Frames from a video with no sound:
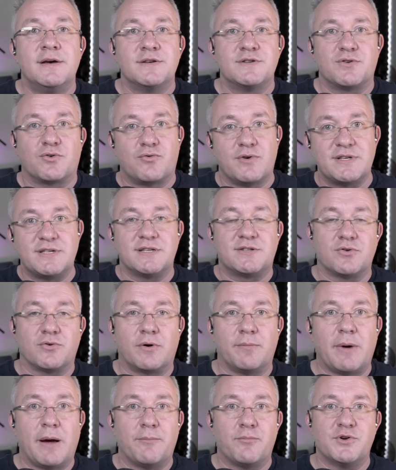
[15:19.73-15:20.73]
So Chris is
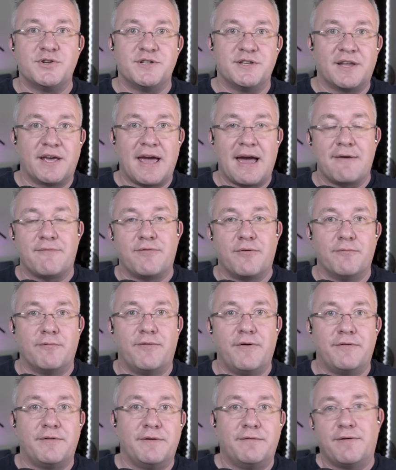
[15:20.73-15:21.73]
talking about bridging the gap from
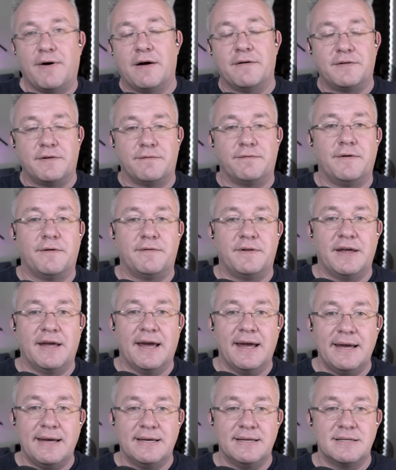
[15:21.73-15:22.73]
55 to
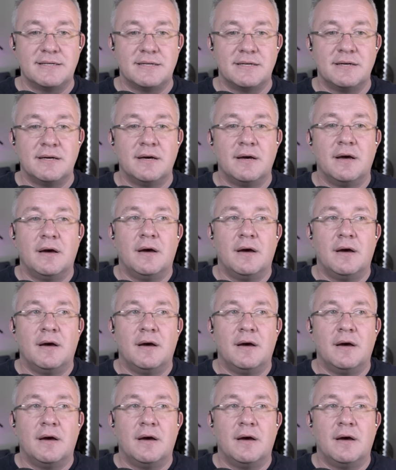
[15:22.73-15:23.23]
58.